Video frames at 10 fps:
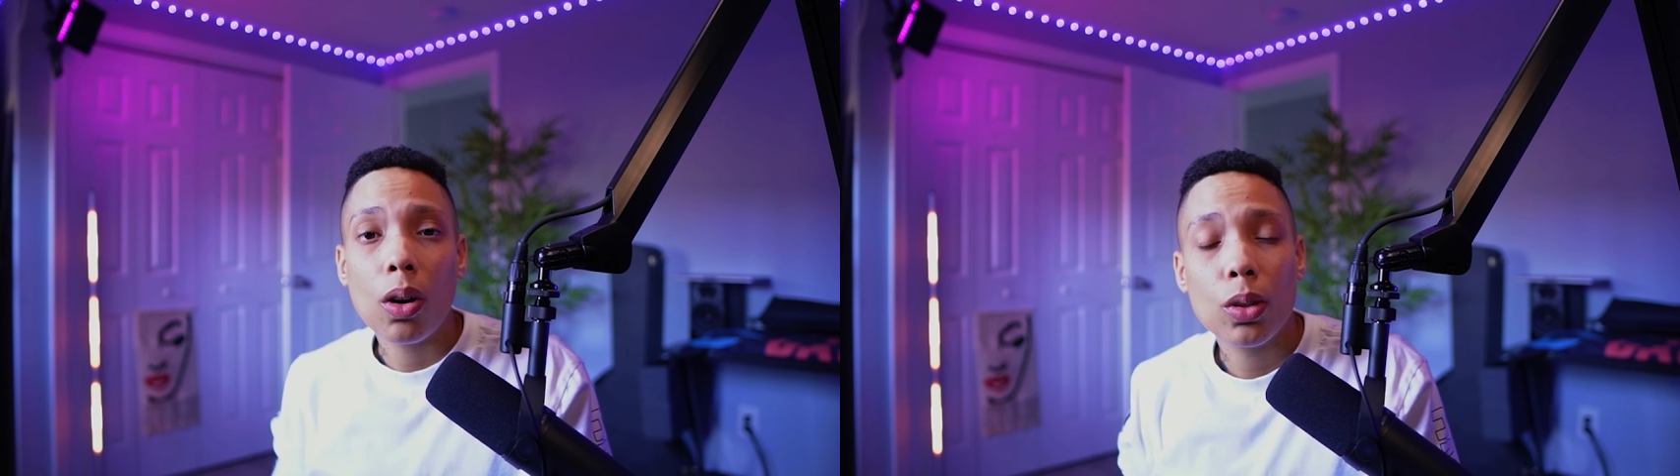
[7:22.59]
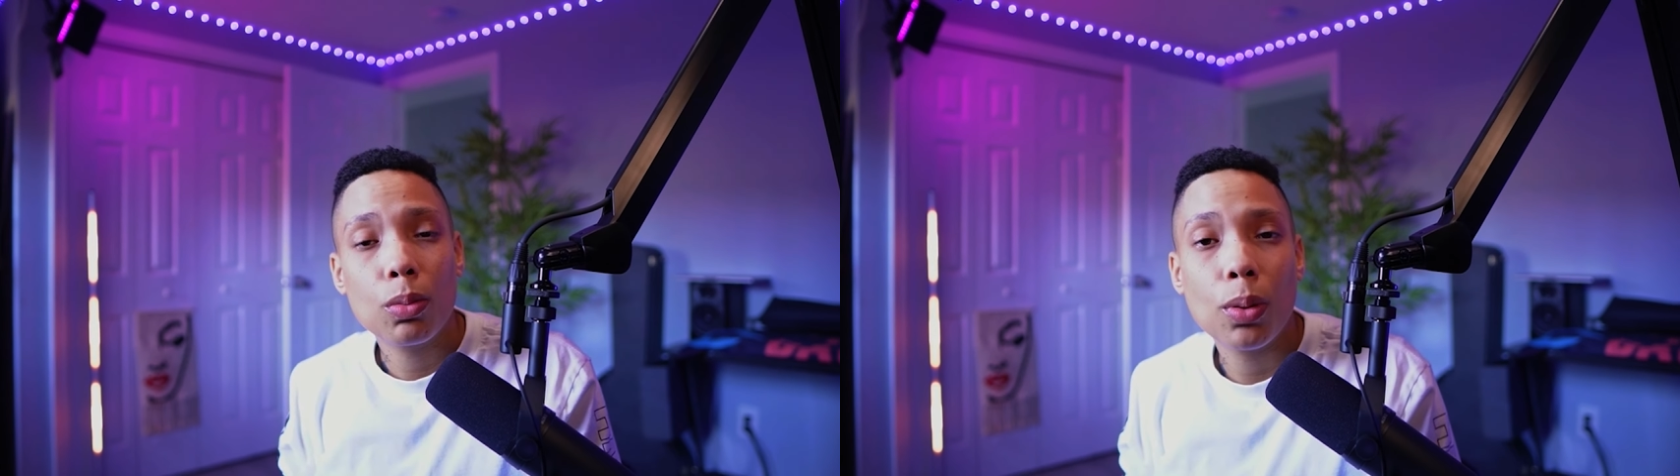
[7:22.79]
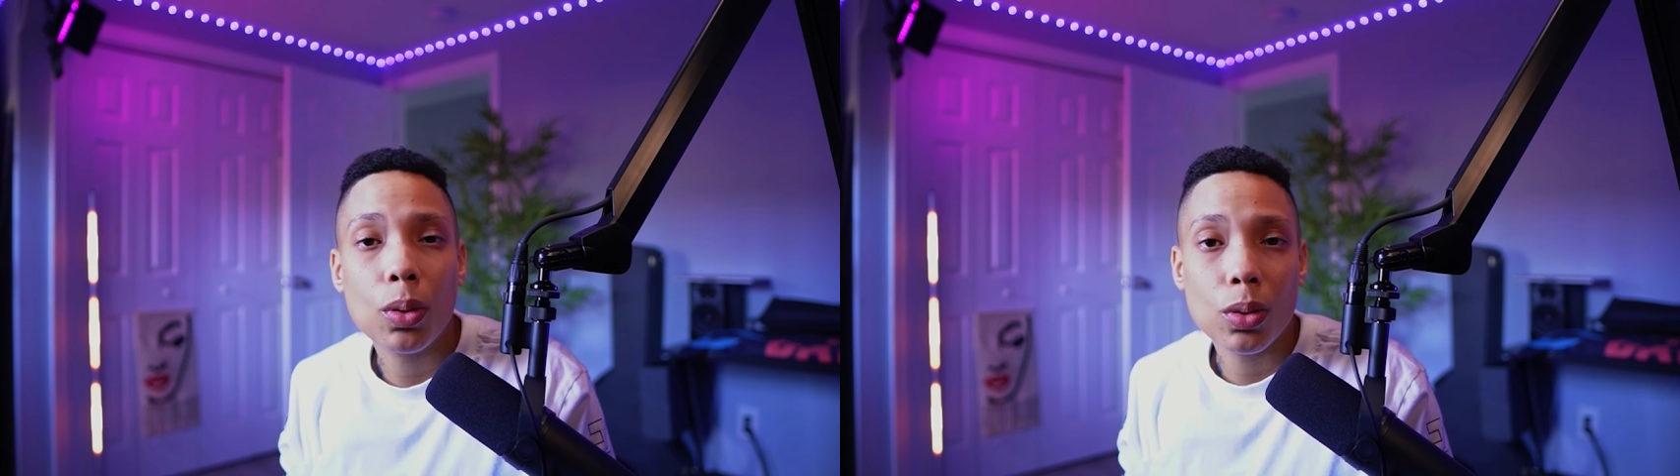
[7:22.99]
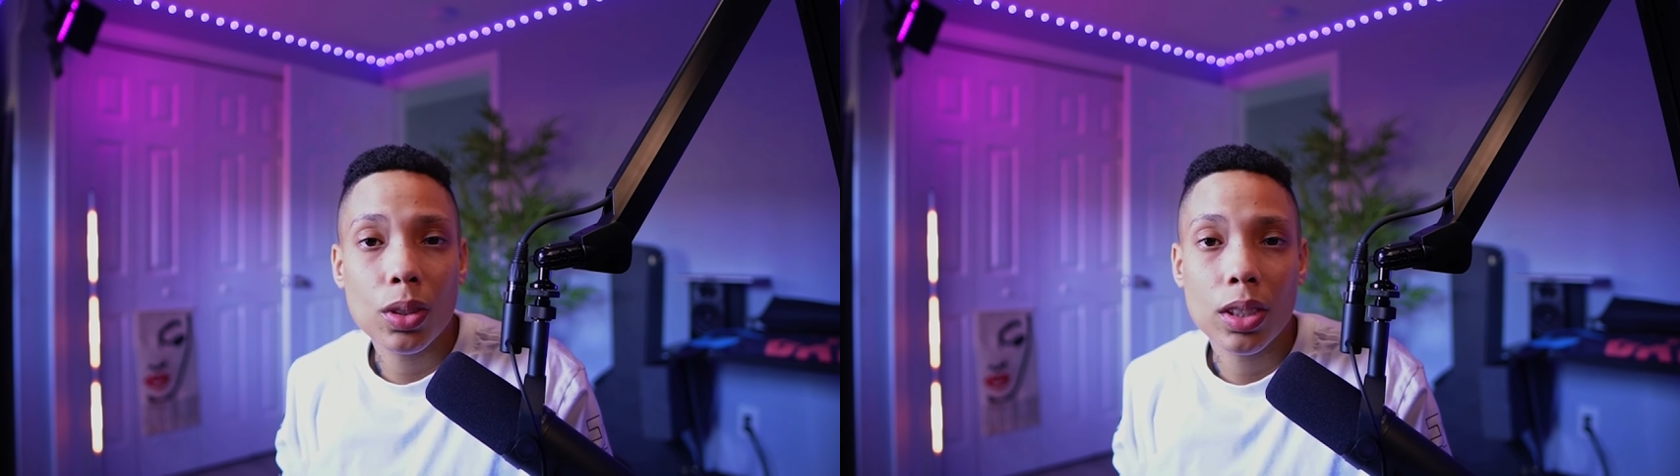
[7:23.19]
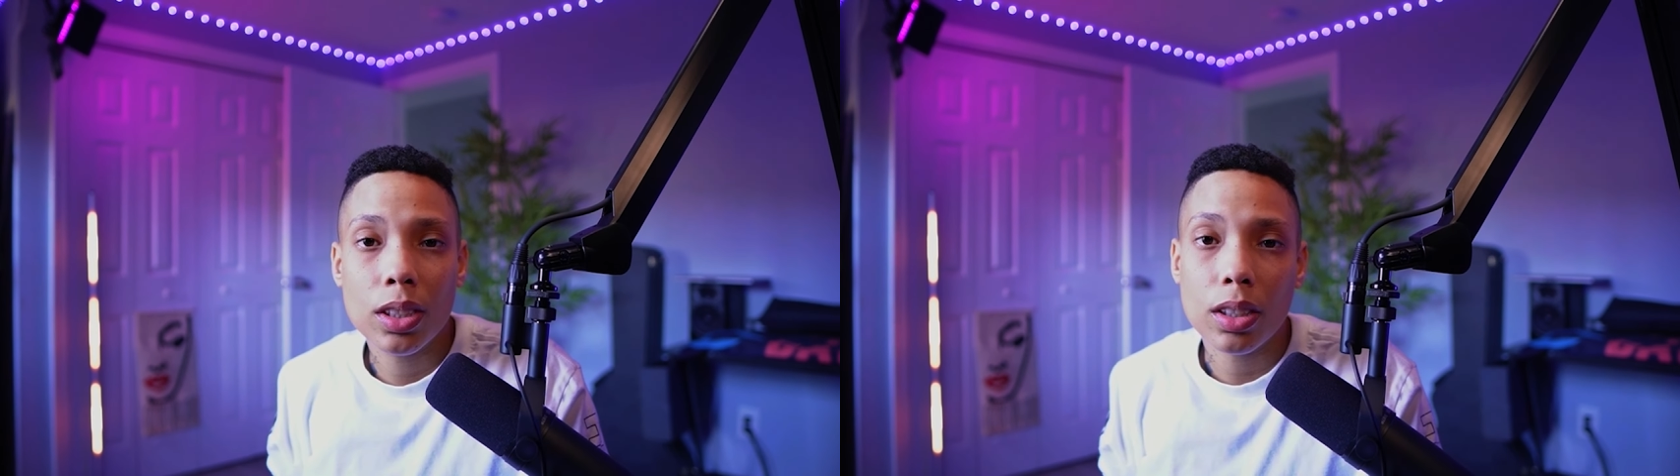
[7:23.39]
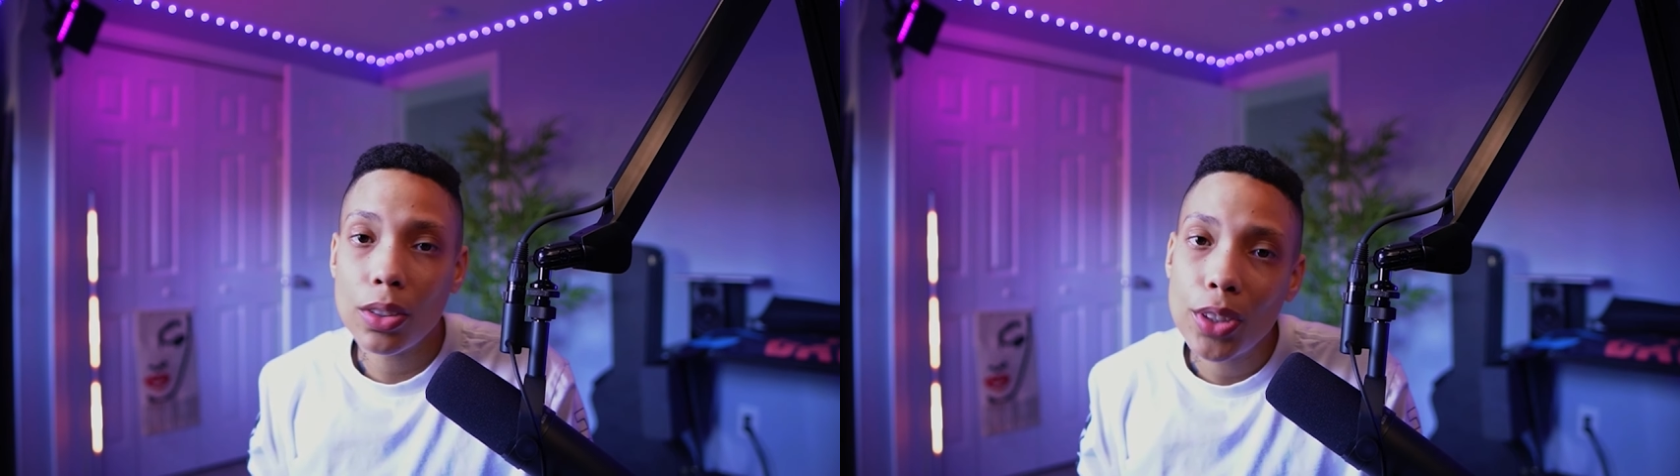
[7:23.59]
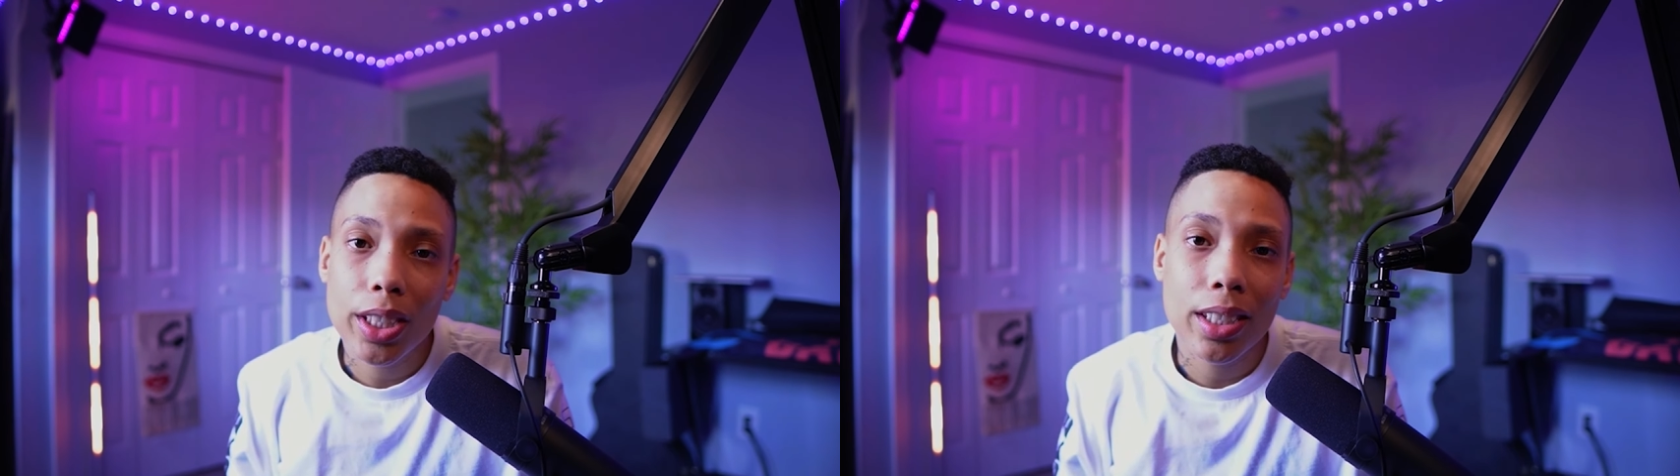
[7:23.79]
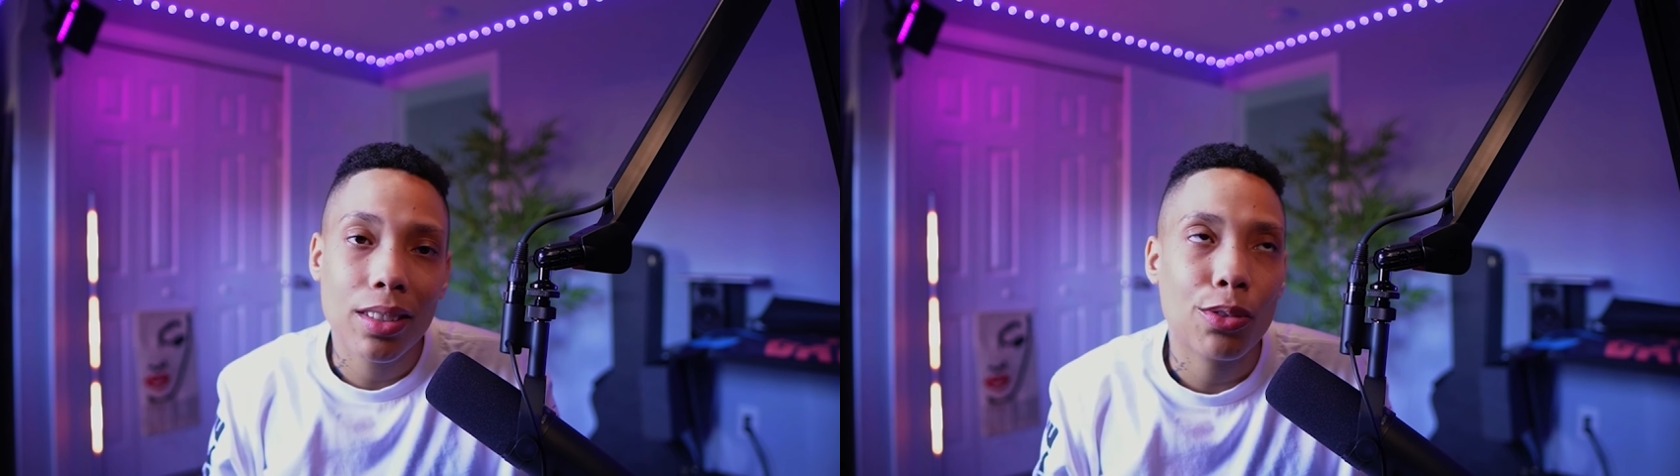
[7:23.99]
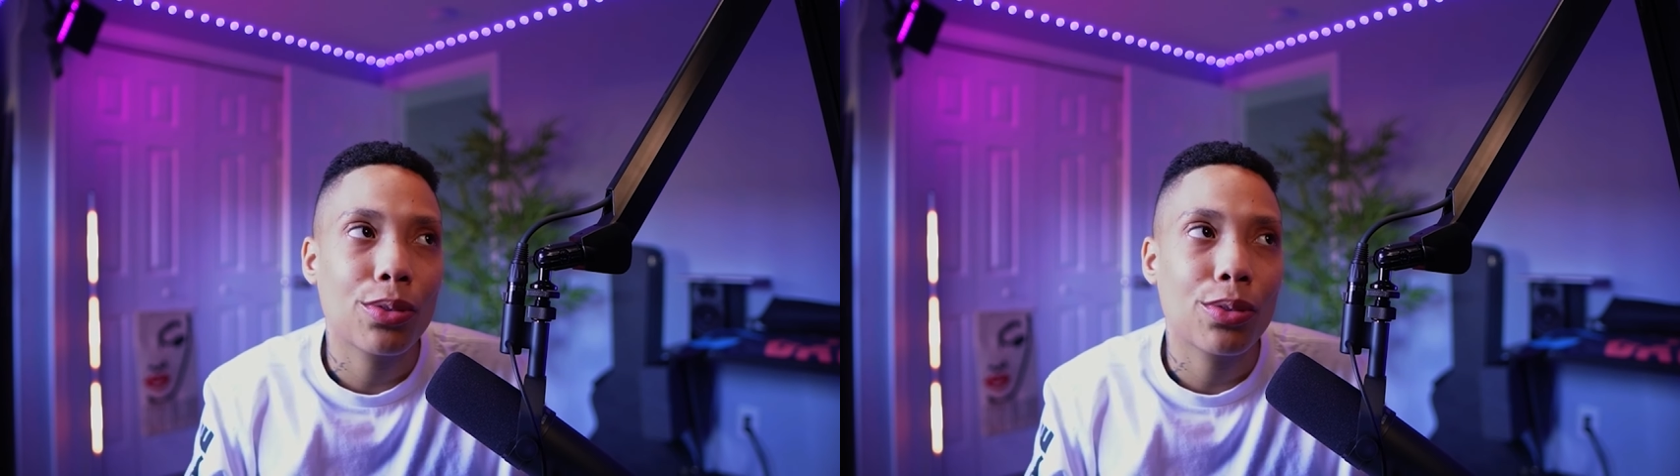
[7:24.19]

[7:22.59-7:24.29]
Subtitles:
Autopole solution